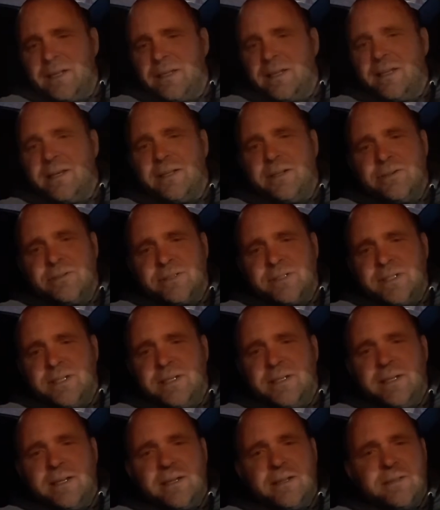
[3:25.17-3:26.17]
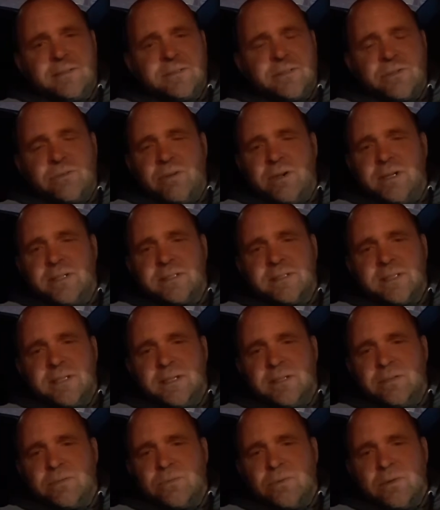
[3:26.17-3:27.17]
getting your CDLs, the greatest
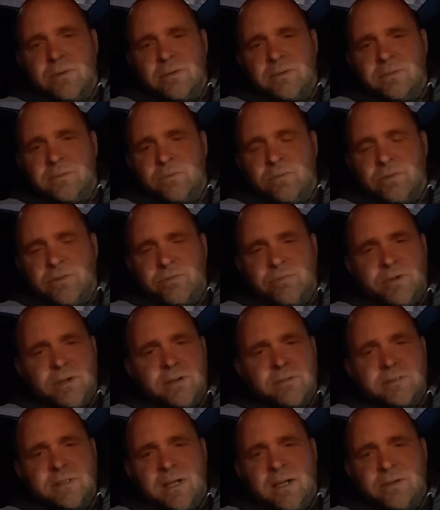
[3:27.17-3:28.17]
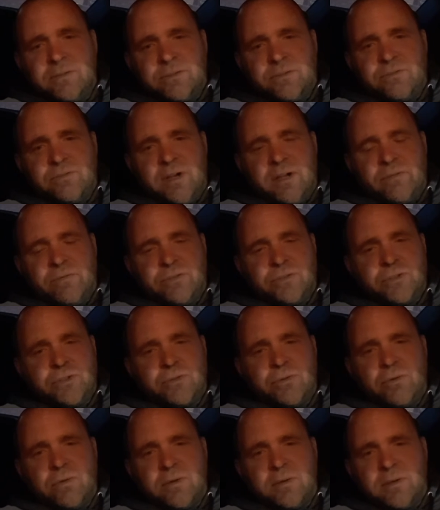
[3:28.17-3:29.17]
thing in the world. We're 300,000 drivers
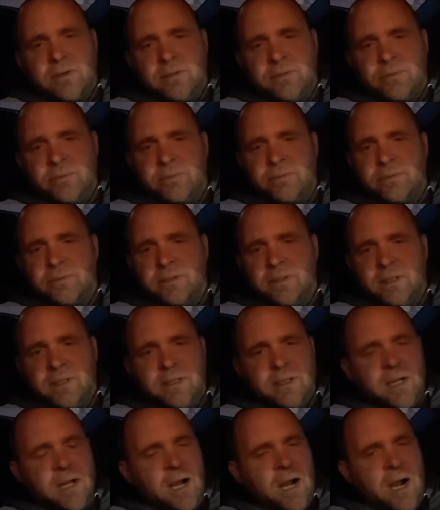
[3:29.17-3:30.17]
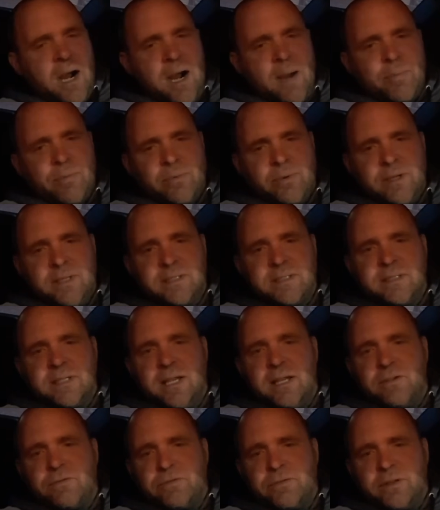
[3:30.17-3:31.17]
short. Operate
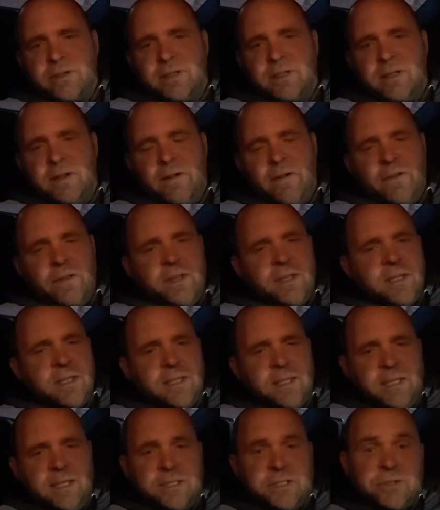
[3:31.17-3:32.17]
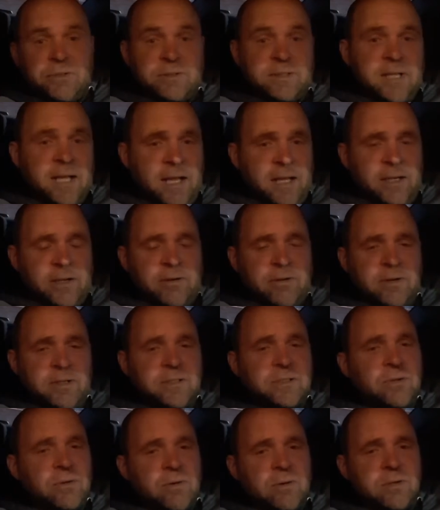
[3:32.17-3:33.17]
safely. Get your tanker
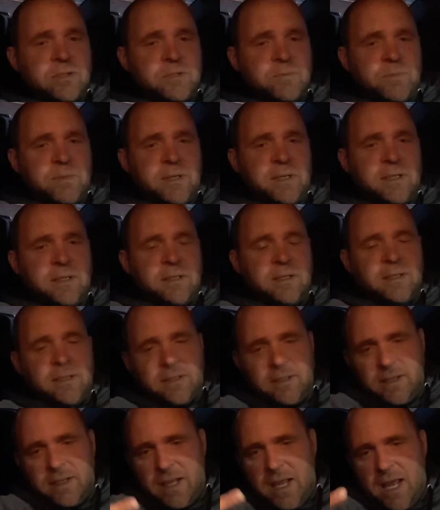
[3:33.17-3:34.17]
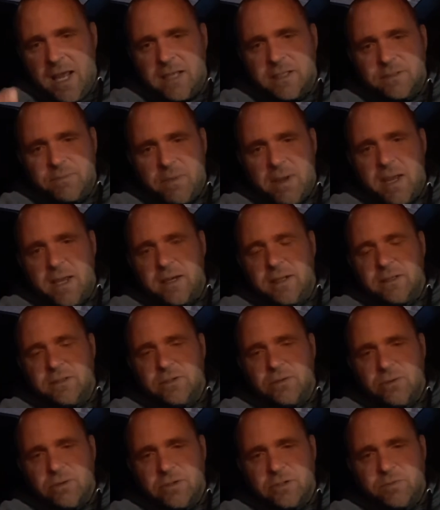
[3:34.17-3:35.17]
endorsement, hazmat
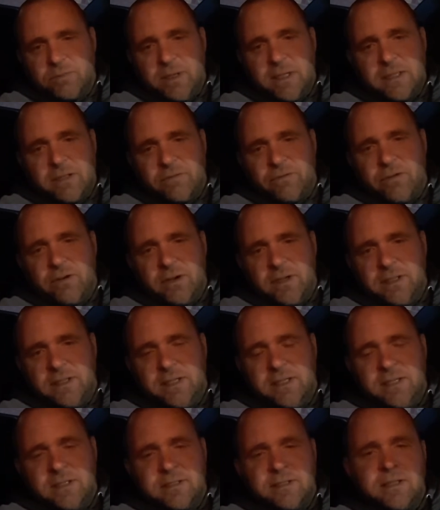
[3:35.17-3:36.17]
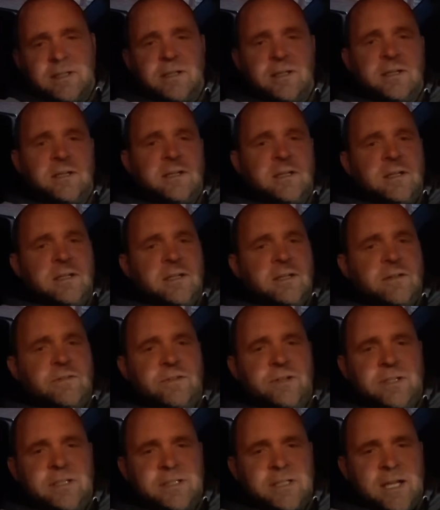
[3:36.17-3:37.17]
endorsement at the very least,
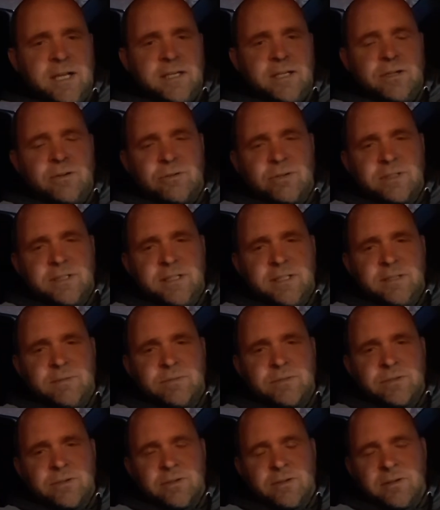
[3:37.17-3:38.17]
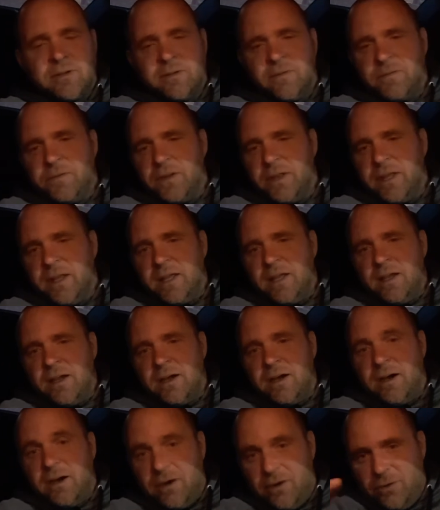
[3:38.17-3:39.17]
if you decide to go to Teamster.
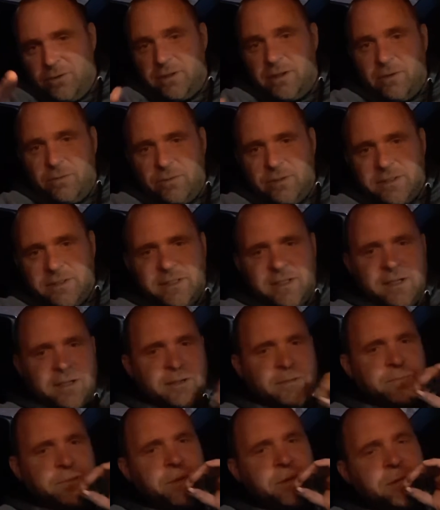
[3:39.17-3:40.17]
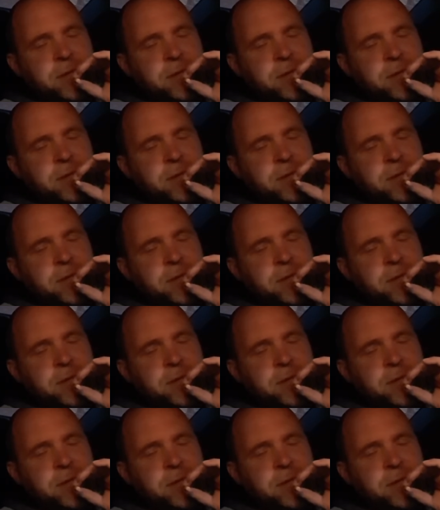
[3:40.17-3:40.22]
Hold on 1 second.